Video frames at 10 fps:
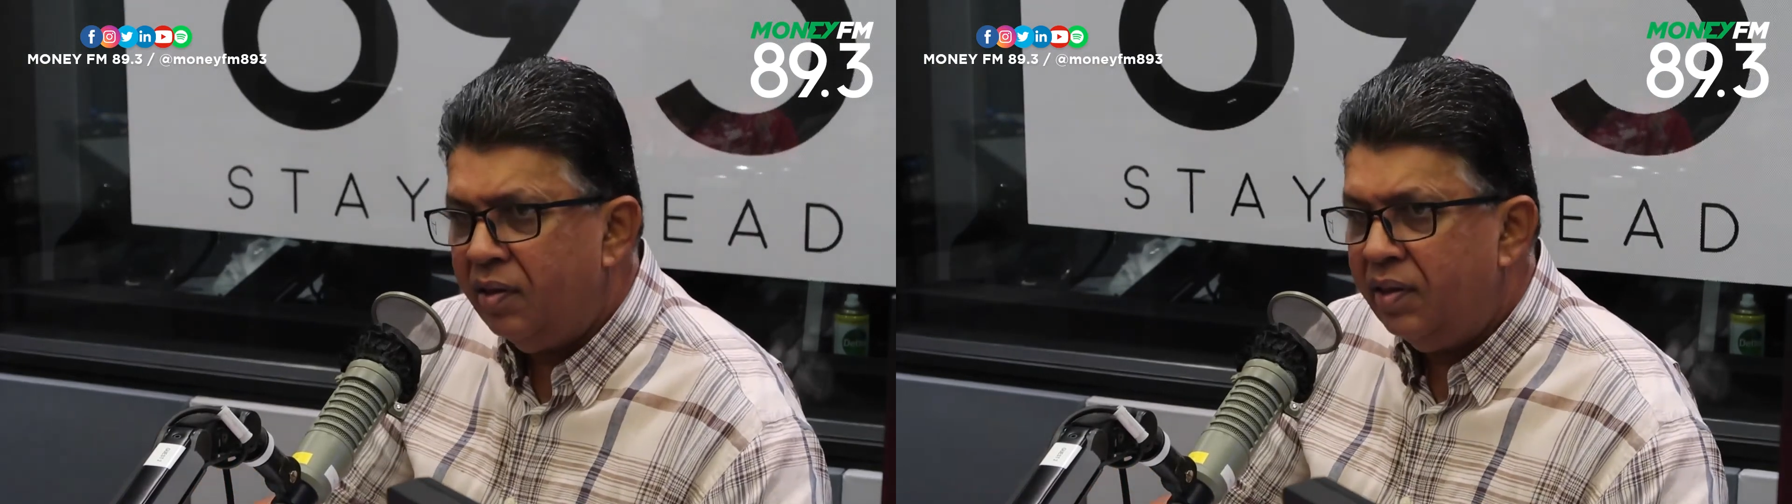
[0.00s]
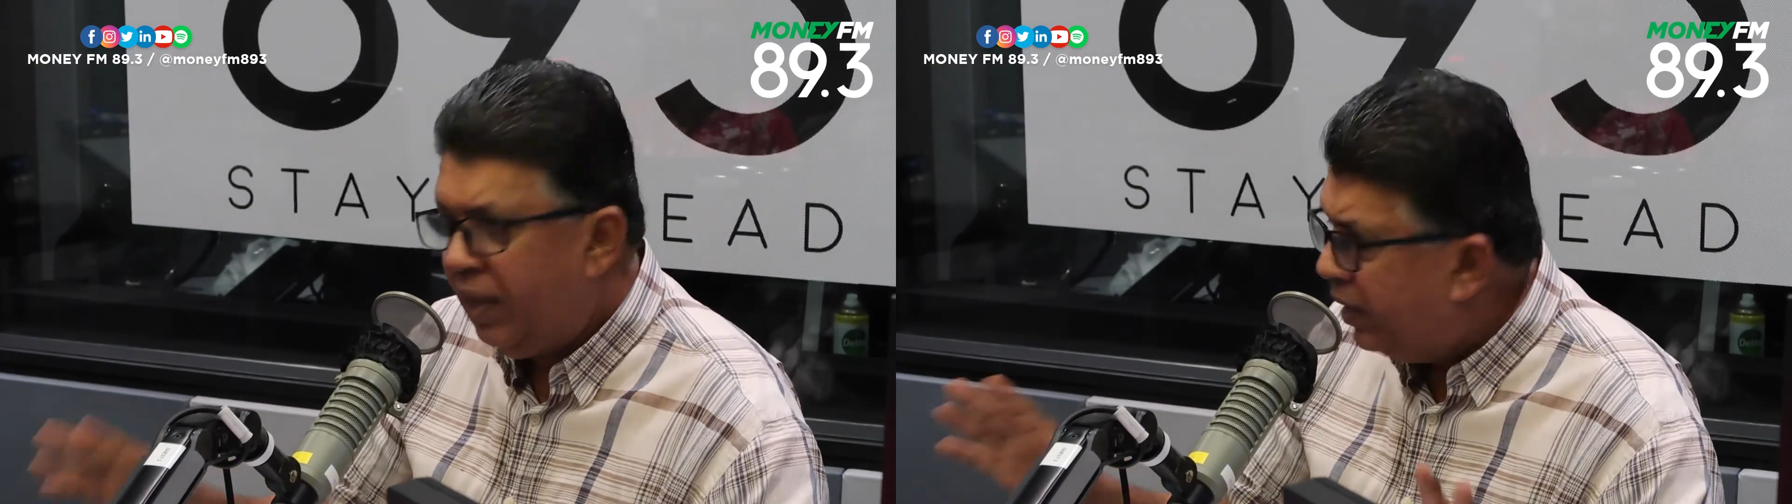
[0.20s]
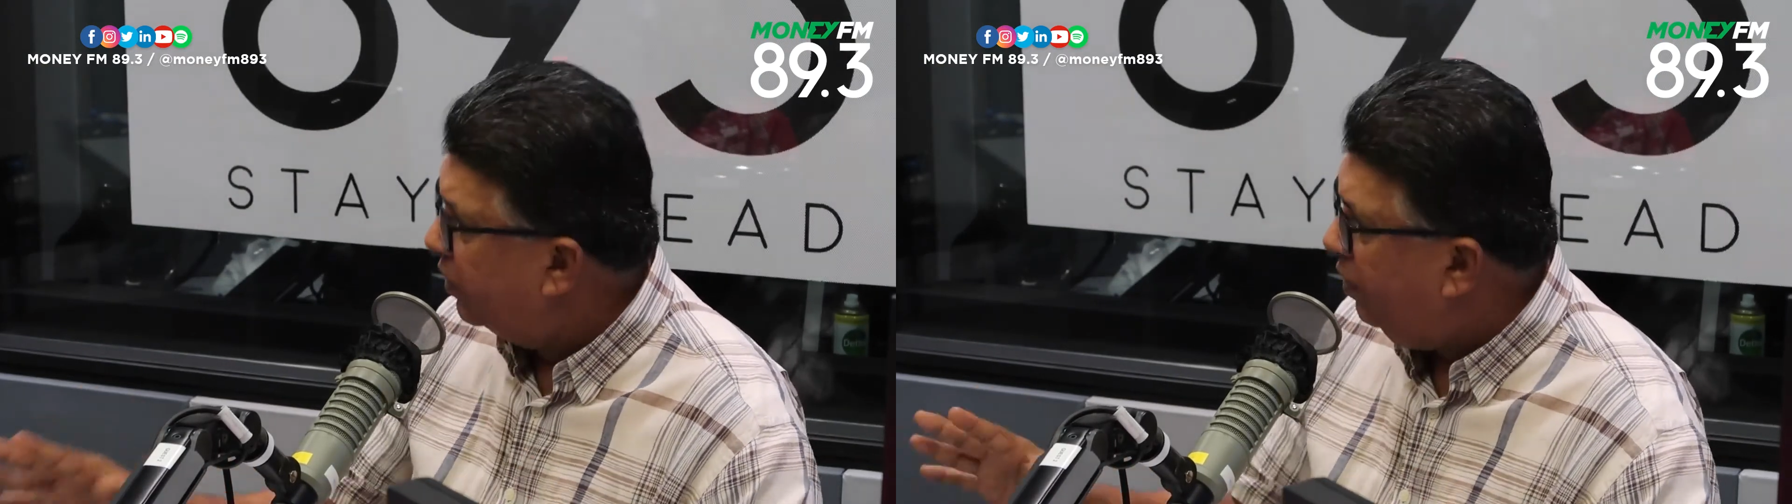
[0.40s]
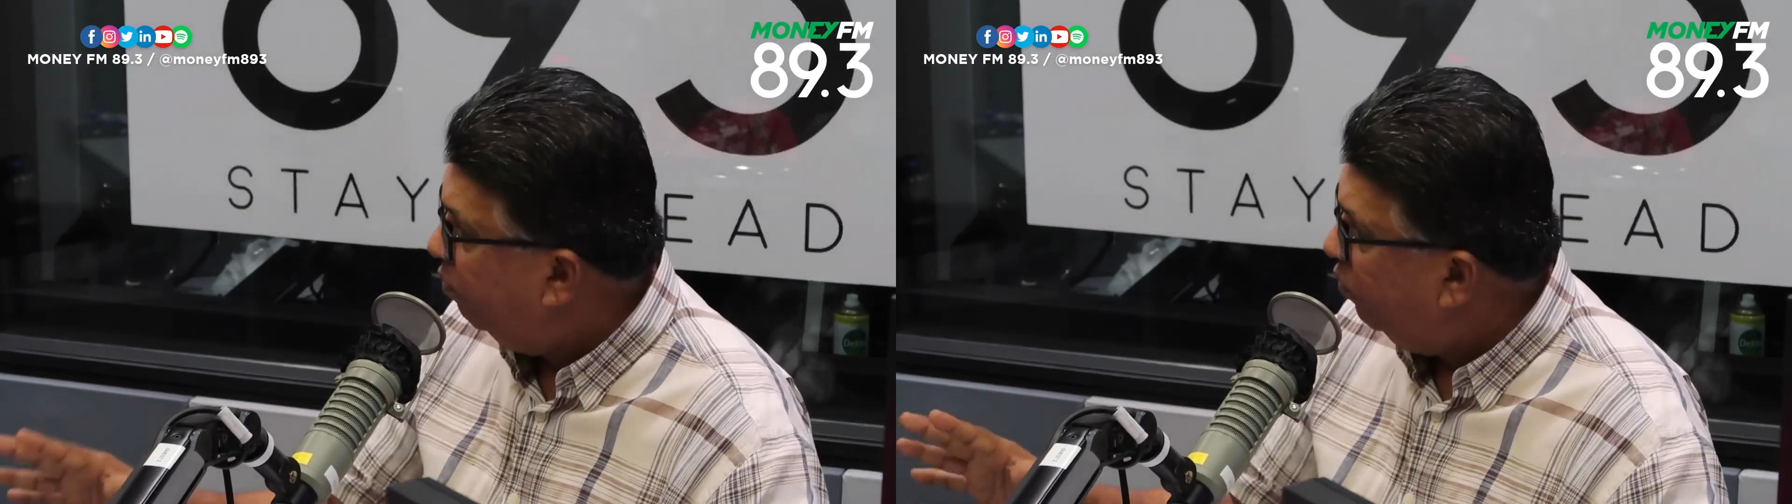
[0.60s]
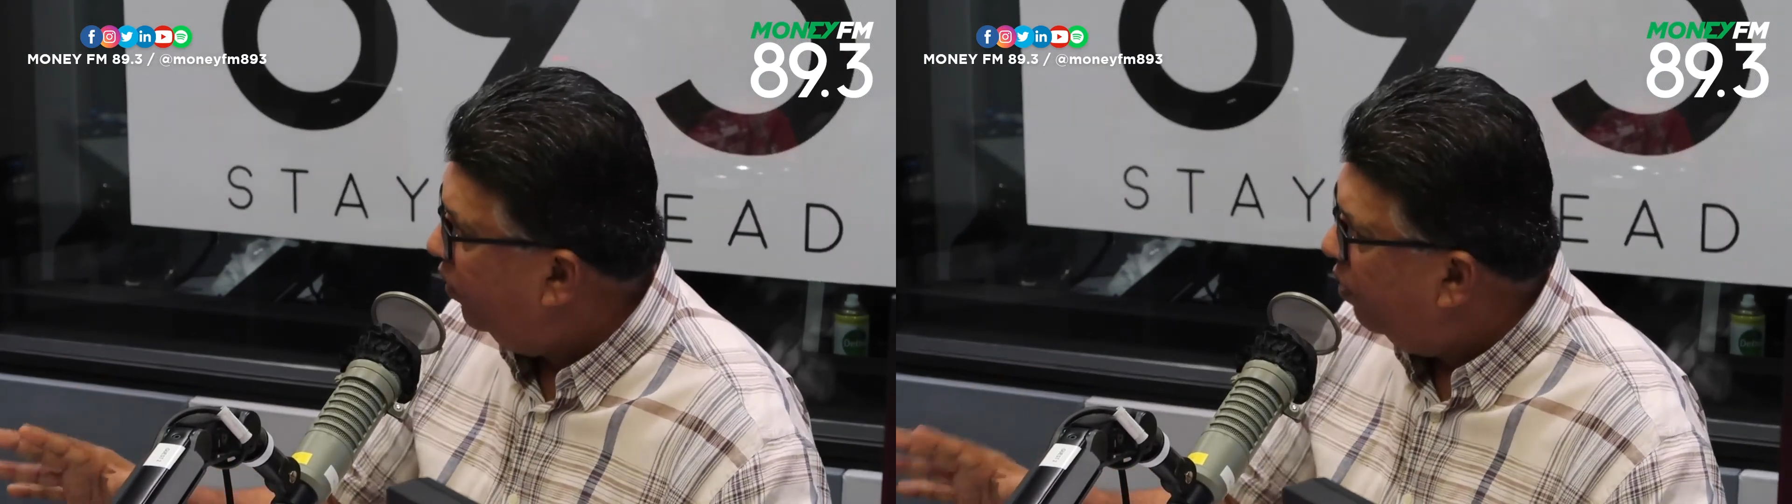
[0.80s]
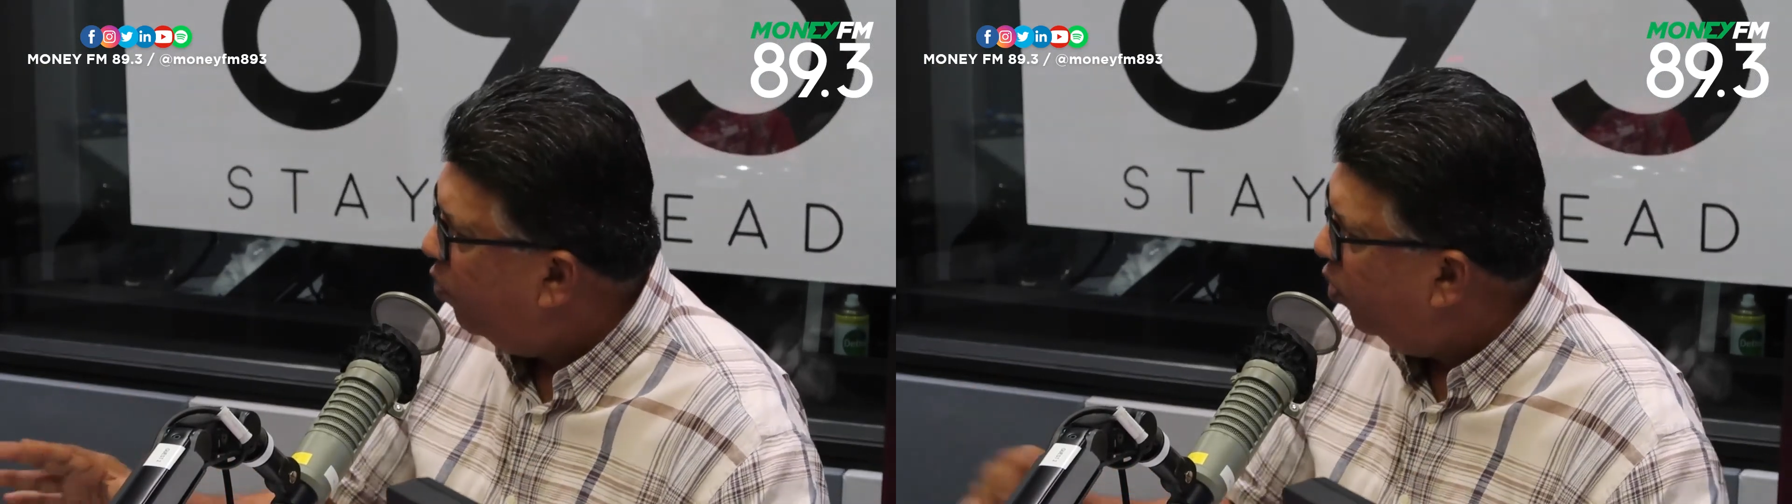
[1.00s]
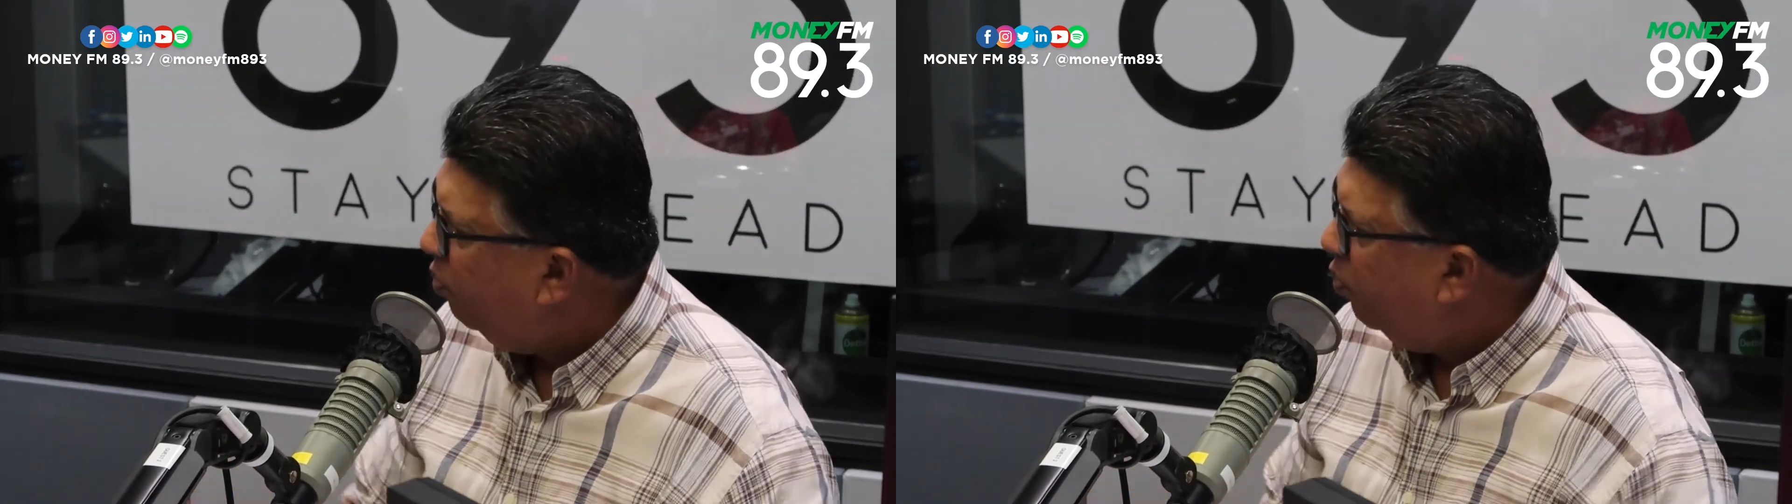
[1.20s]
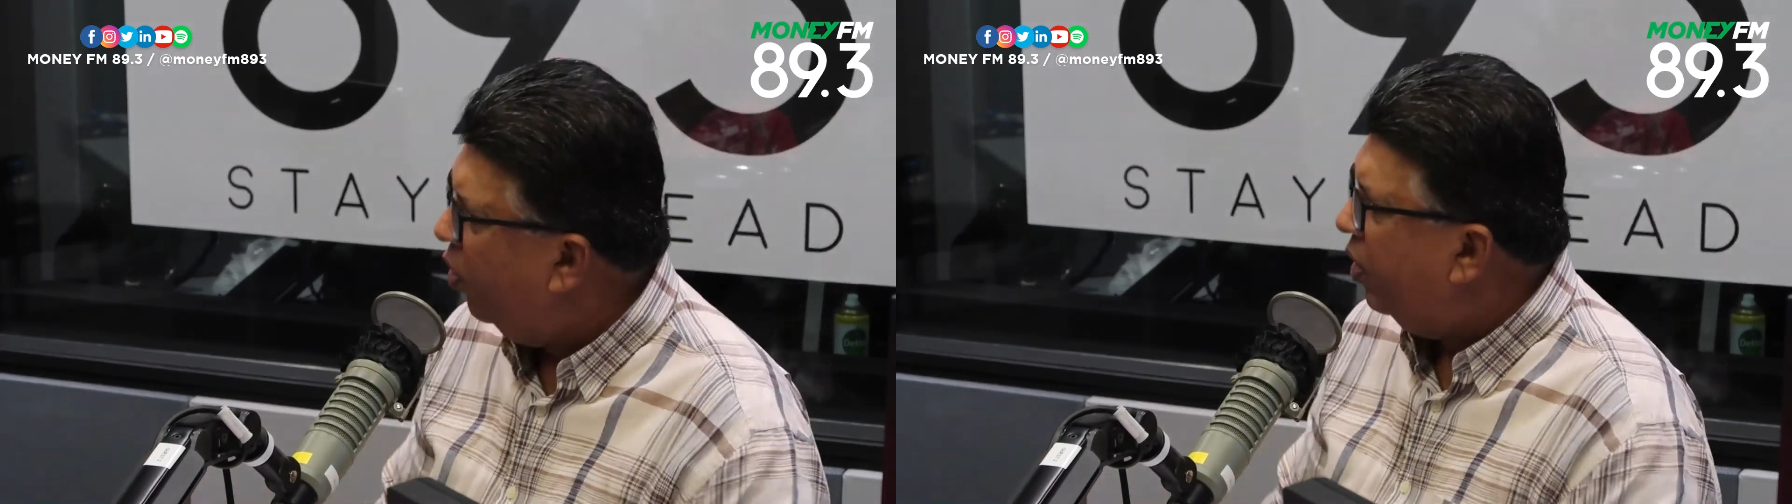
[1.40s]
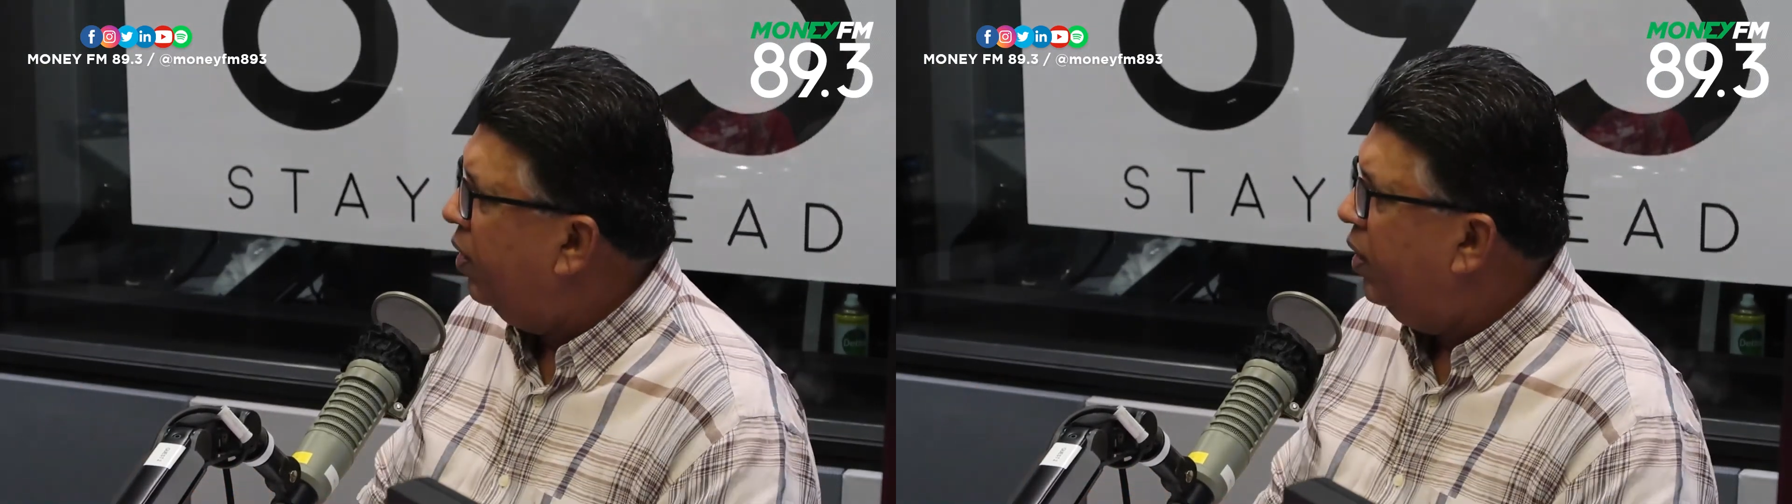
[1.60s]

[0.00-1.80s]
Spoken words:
That's the important point.